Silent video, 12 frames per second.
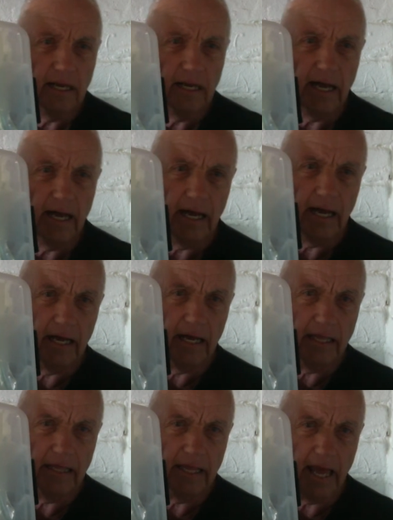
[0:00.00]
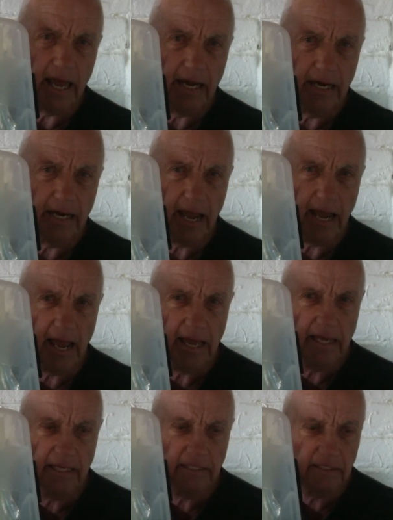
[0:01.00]

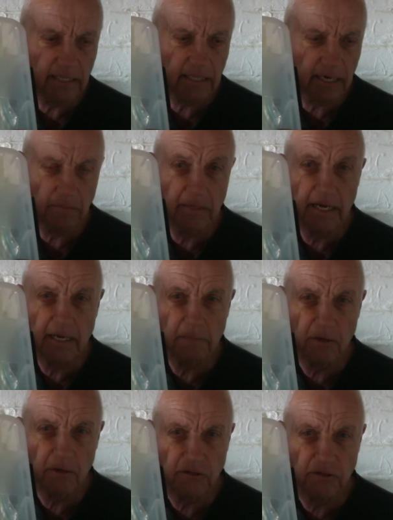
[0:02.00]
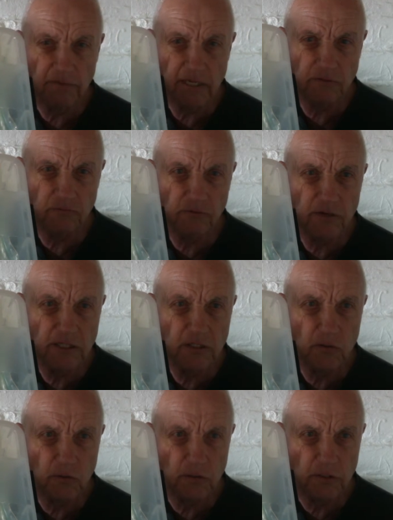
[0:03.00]
that I'm getting most of these
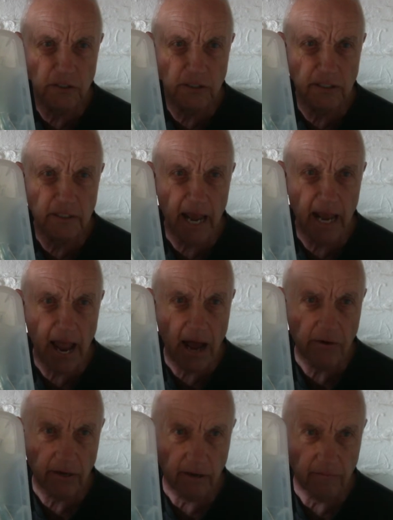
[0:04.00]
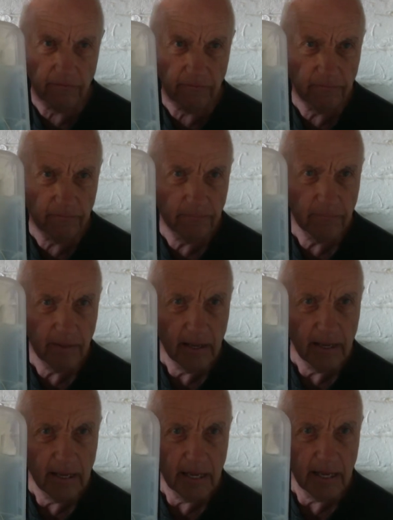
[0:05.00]
resources out of.
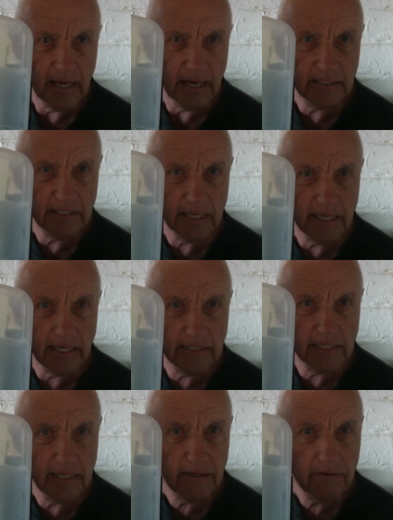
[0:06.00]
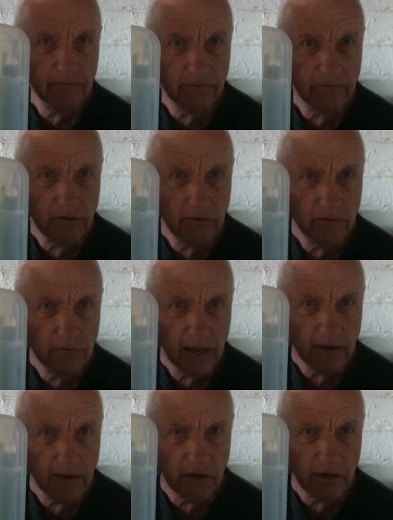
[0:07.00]
And it says, if you
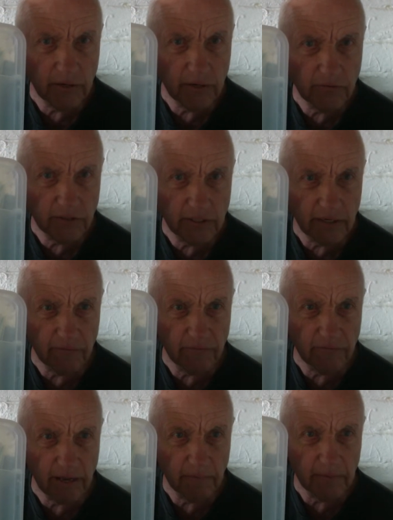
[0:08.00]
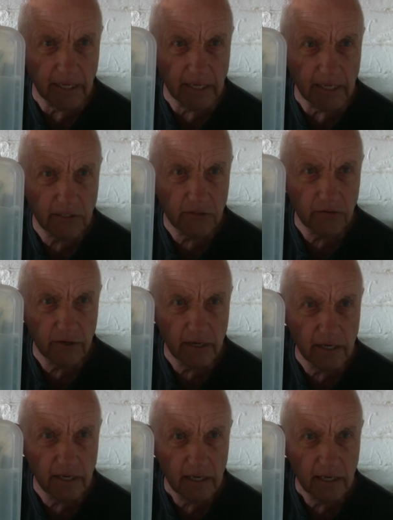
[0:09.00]
have no interest in family
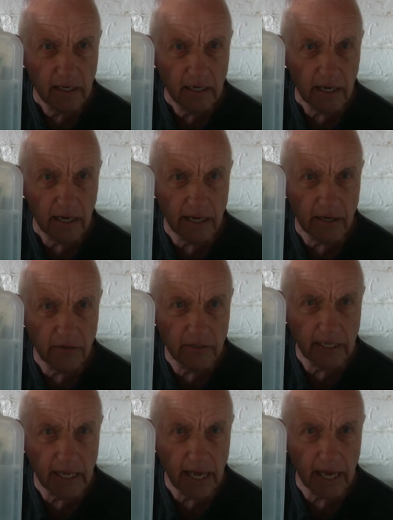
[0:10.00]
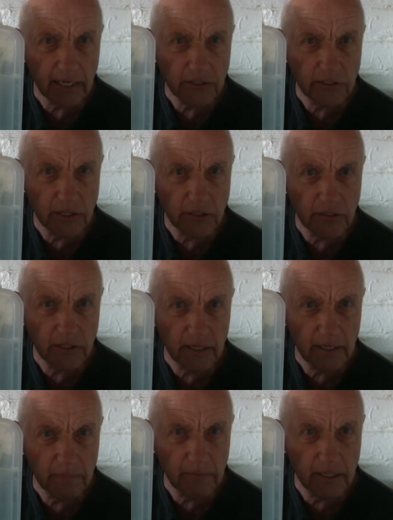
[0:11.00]
history, I only ask that you
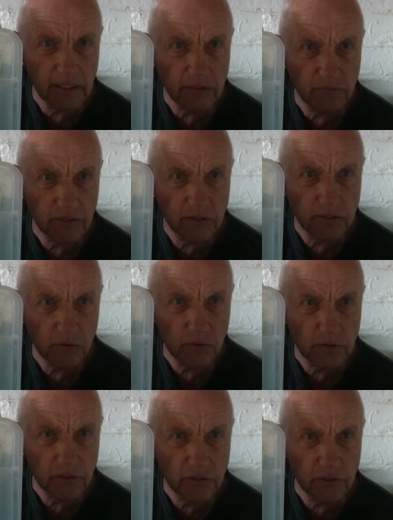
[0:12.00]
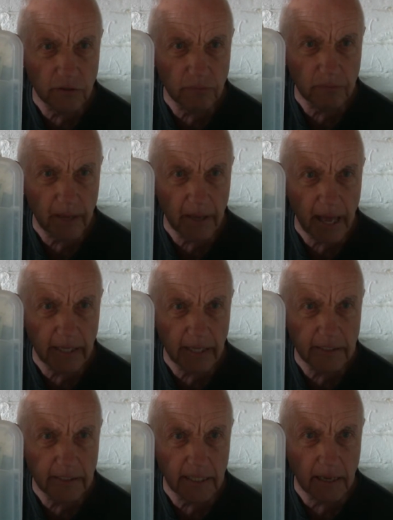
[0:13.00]
keep these resources to pass
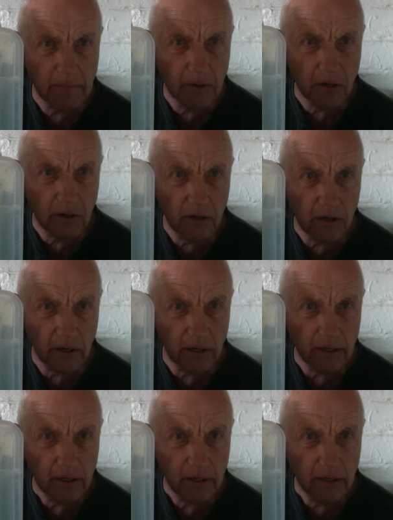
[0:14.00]
them on